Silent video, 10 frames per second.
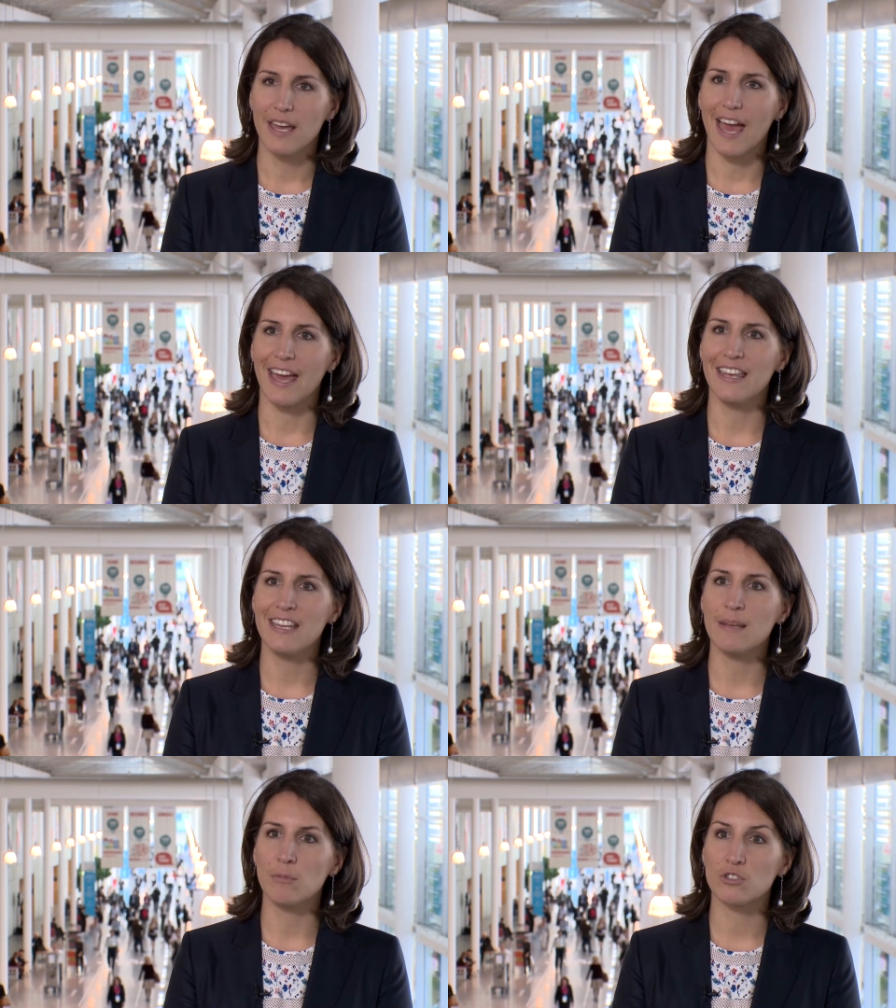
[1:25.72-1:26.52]
and
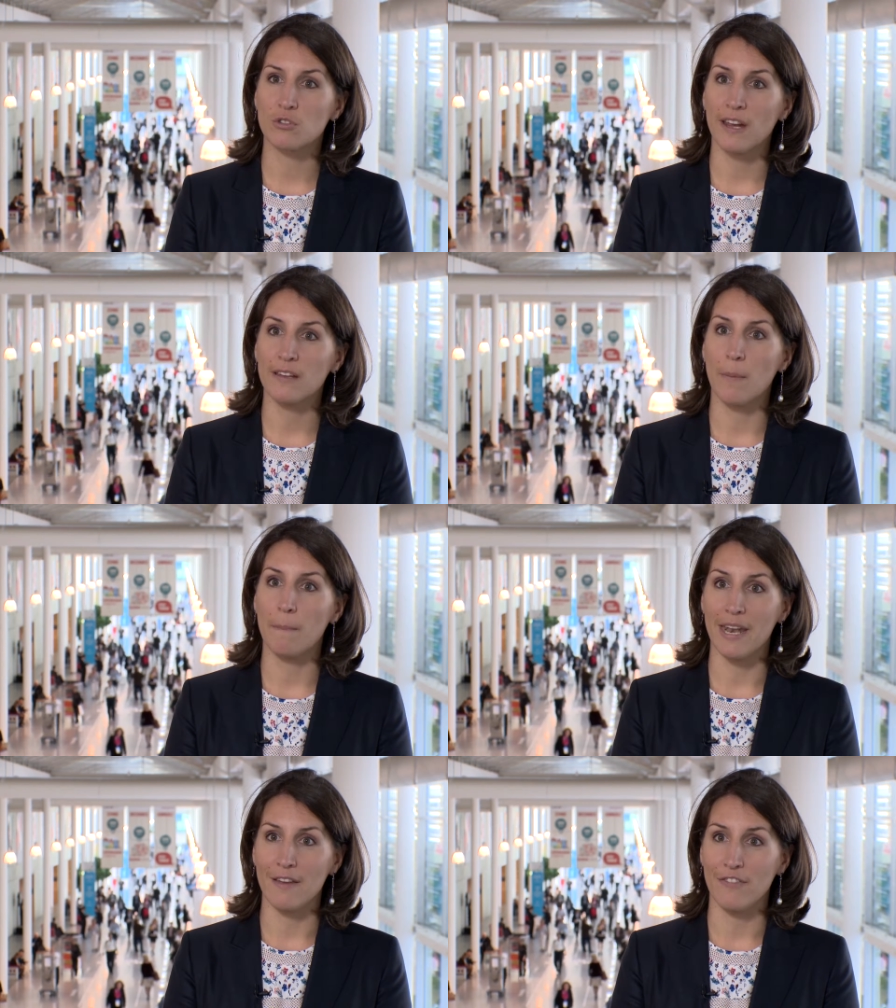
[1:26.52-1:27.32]
it demonstrates a
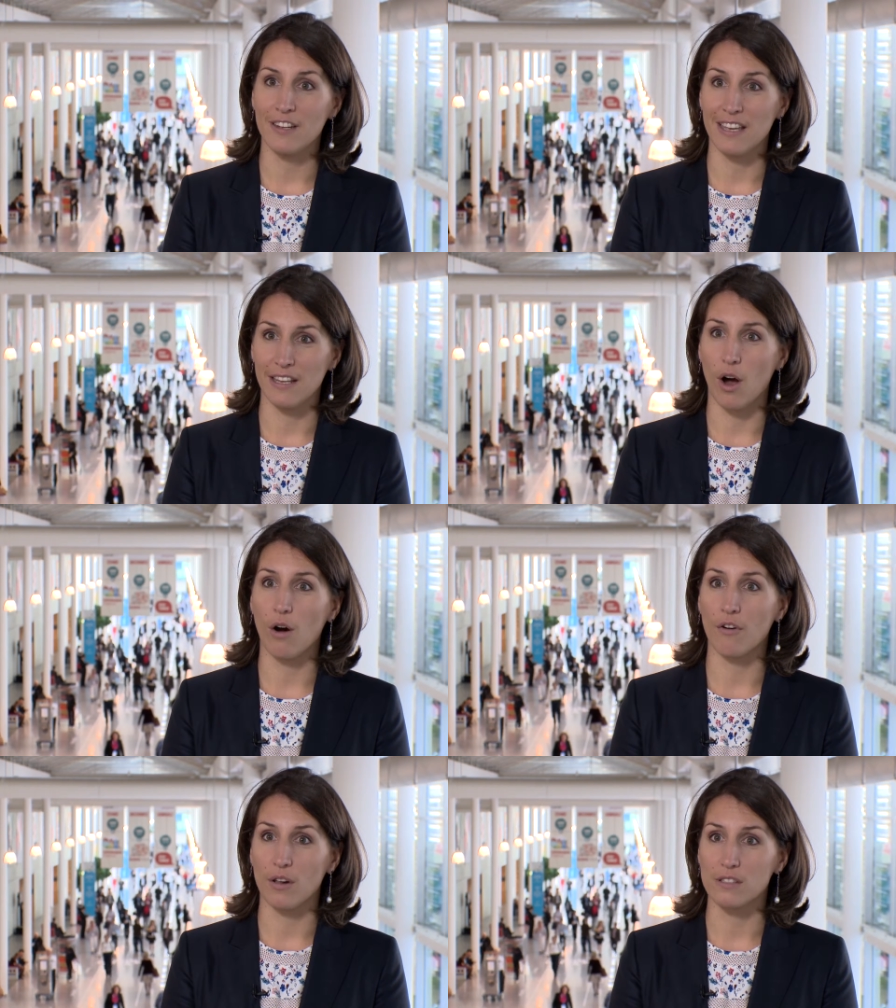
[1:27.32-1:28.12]
benefit in
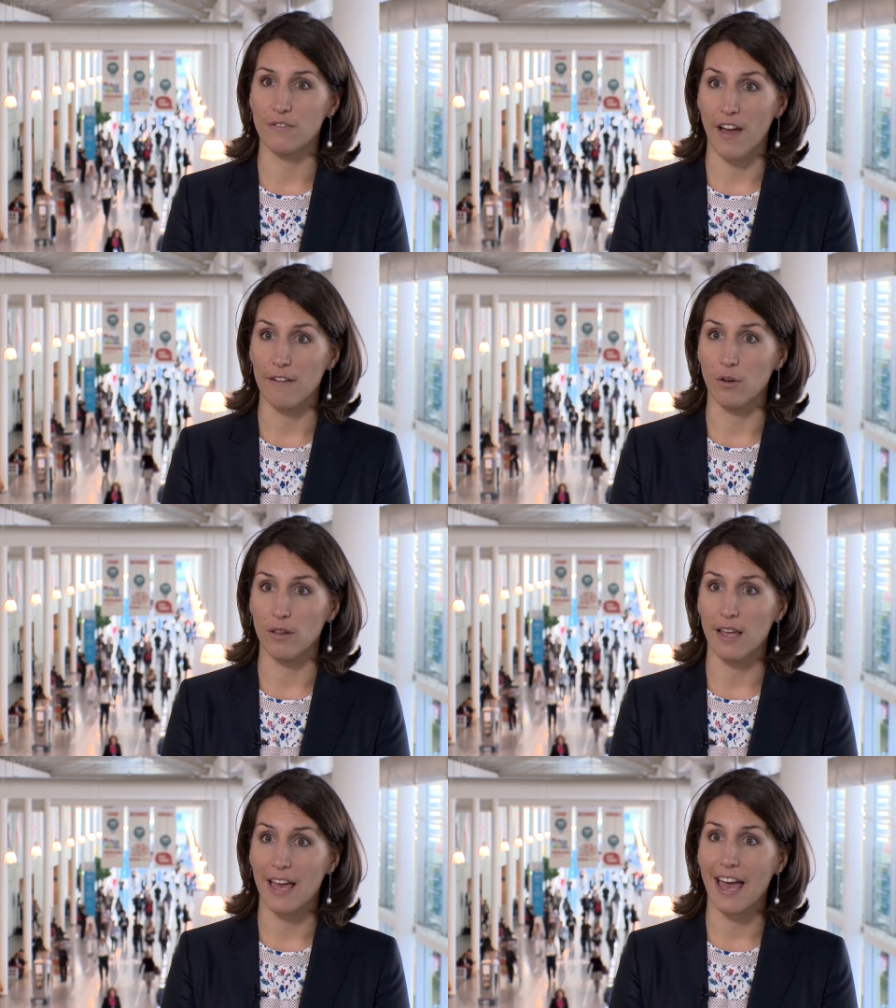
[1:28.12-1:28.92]
overall survival.